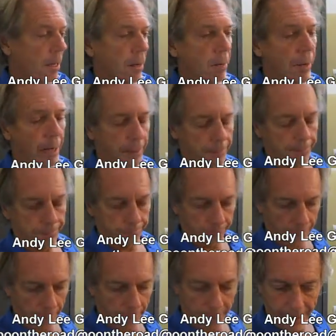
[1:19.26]
But,
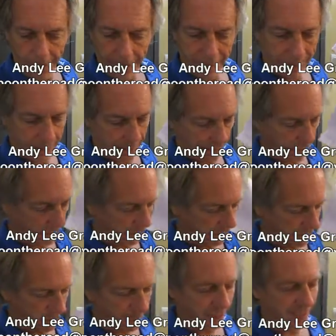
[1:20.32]

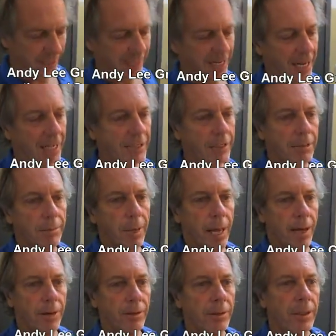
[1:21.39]
it's a constant
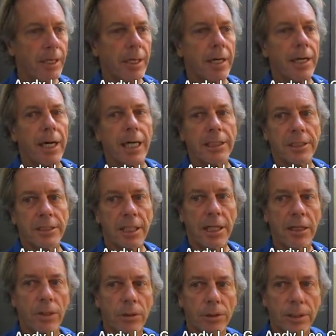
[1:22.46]
battle. I stay
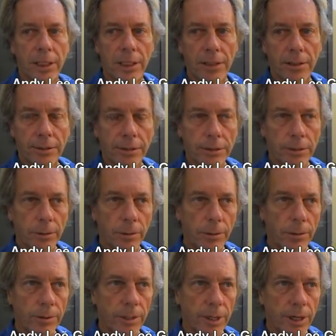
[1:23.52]
in hotels
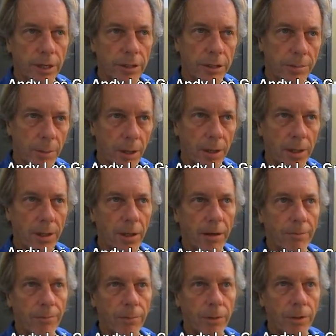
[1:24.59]
that are small
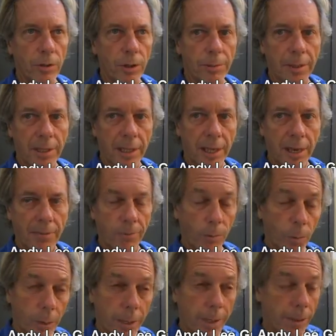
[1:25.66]
enough where normally they have
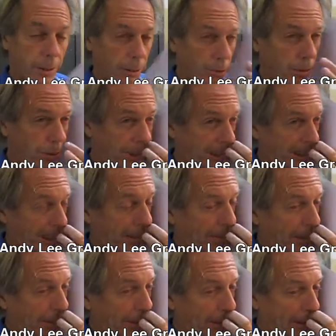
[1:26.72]
1 or 2 cleaning
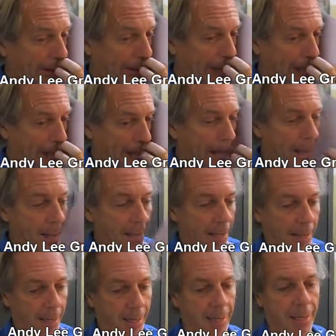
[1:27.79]
people.
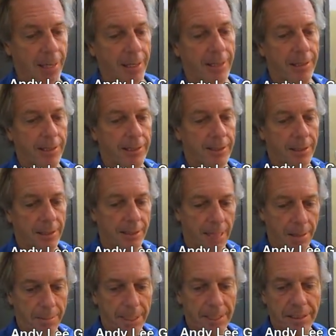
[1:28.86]
And
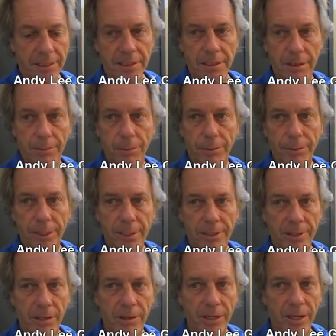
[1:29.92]
that makes it simple
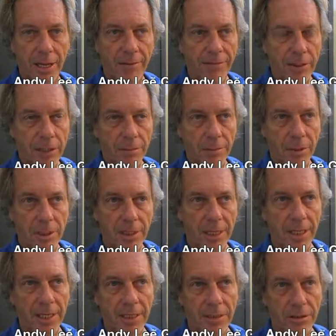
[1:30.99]
because I only have to
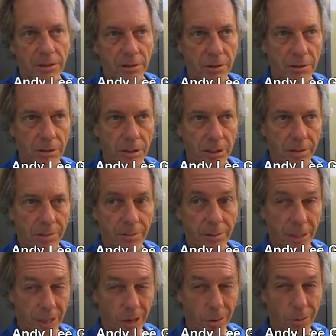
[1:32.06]
communicate it to
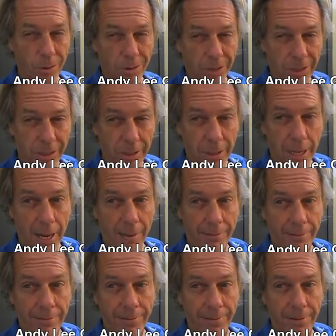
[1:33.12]
the owner, the staff,